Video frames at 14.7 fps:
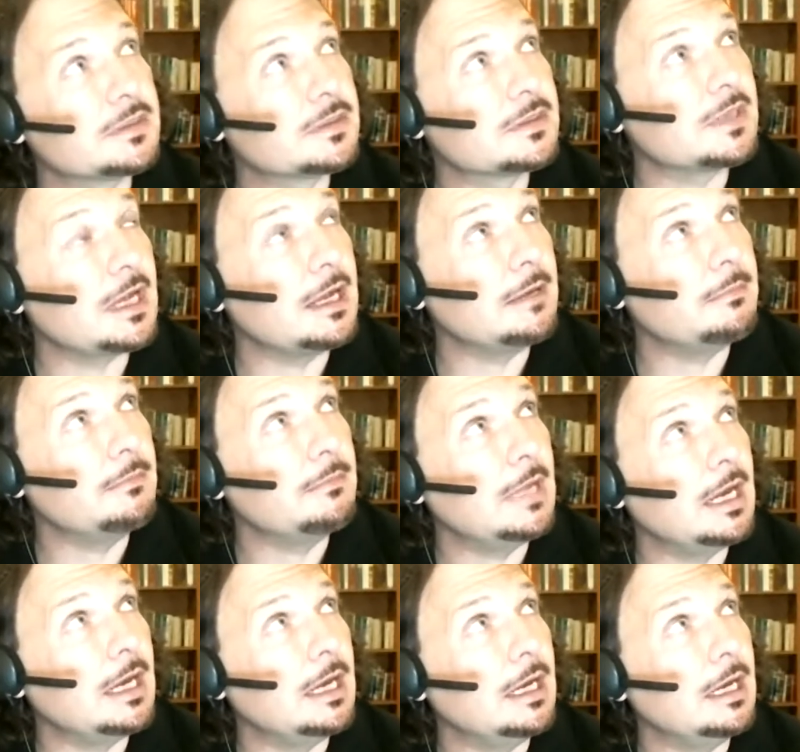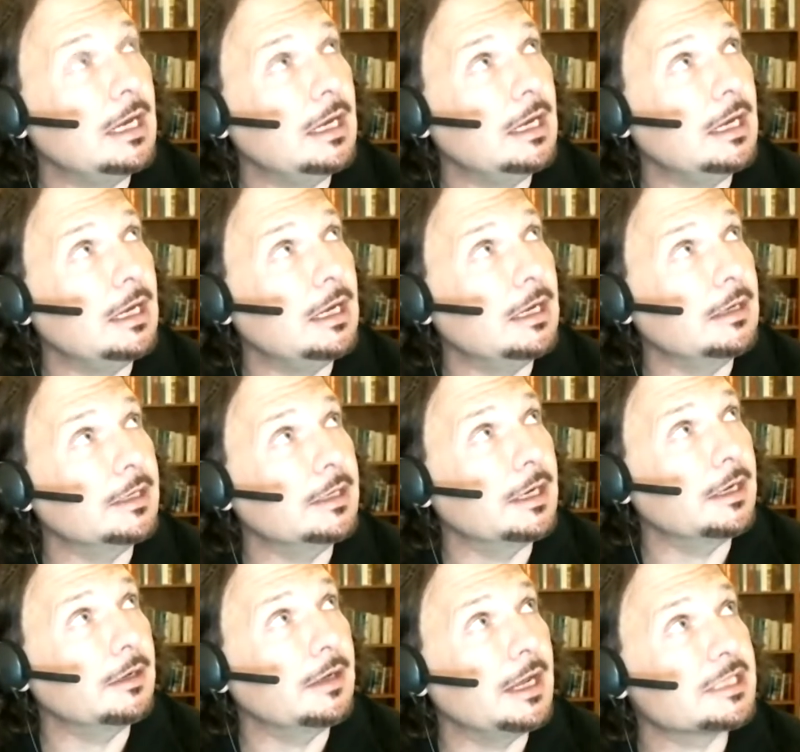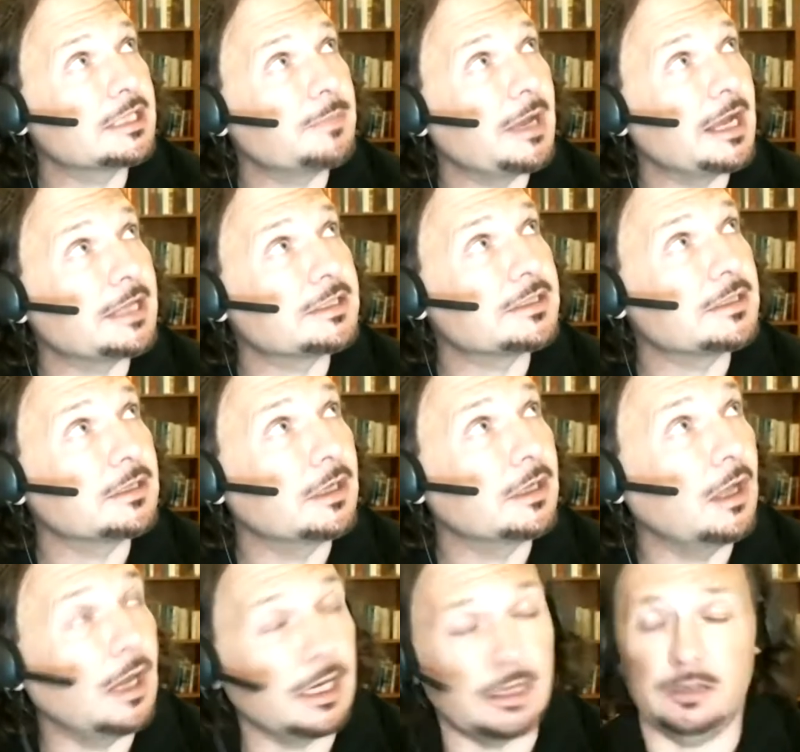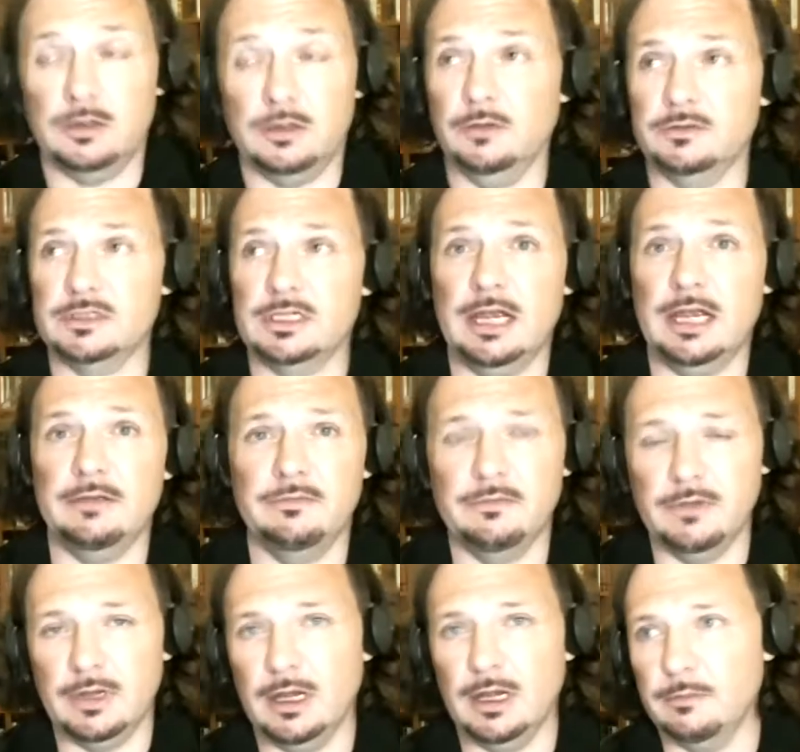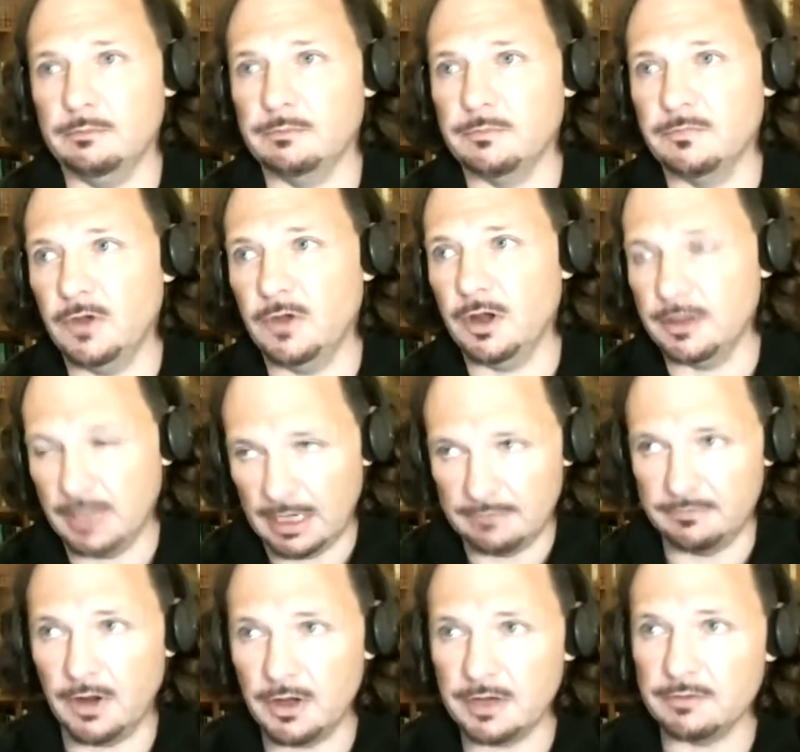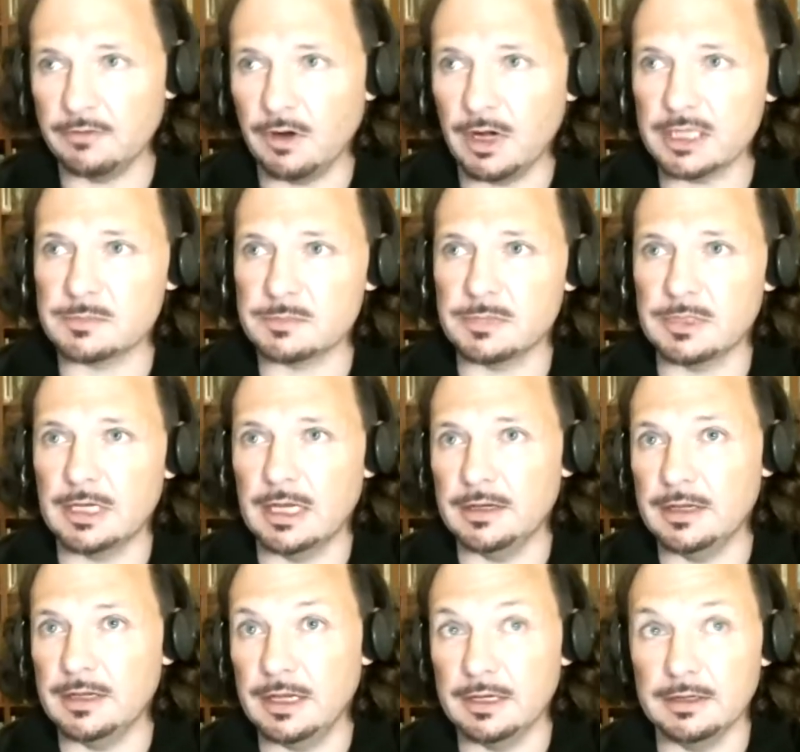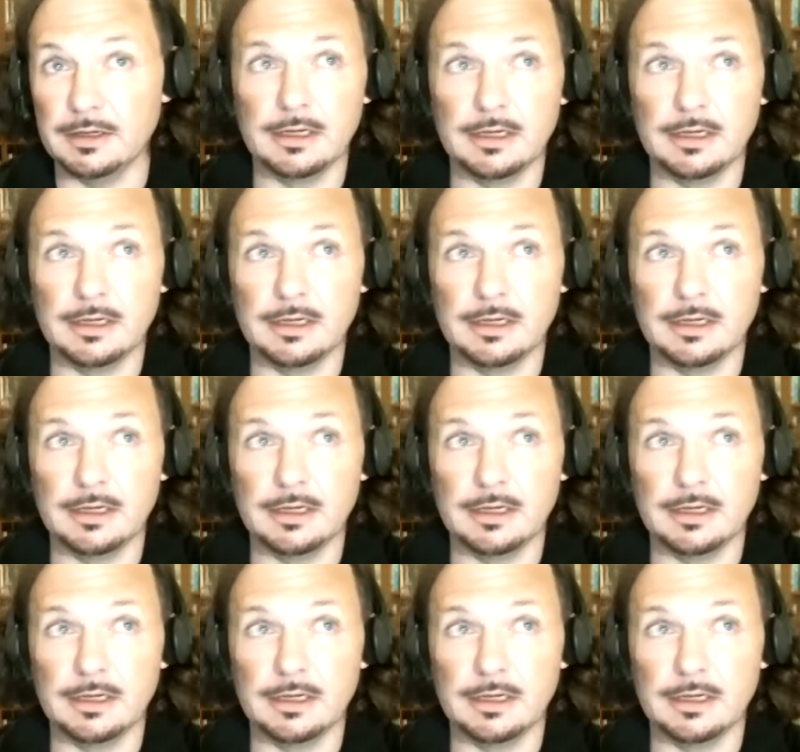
some you know, expats and the like obviously have they have voting rights. And then,